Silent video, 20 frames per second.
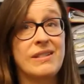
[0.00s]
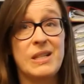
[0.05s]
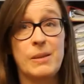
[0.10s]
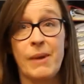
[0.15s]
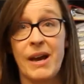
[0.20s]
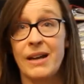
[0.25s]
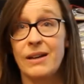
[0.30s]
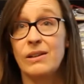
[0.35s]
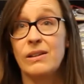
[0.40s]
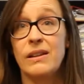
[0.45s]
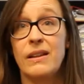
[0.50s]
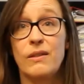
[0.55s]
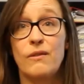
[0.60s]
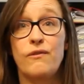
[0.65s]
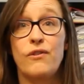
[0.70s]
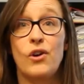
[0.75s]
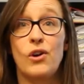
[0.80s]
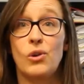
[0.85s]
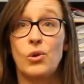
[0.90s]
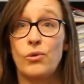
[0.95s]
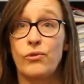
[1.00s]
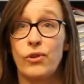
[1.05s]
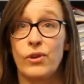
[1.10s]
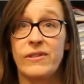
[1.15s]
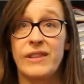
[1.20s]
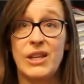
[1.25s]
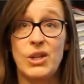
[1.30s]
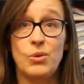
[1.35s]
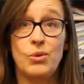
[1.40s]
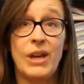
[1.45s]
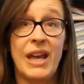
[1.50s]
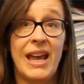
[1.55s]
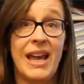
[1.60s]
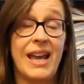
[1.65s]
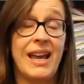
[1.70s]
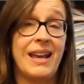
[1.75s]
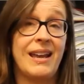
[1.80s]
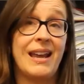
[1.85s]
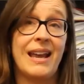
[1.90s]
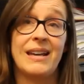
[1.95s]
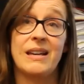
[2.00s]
sabbatical in the fall over in the UK, and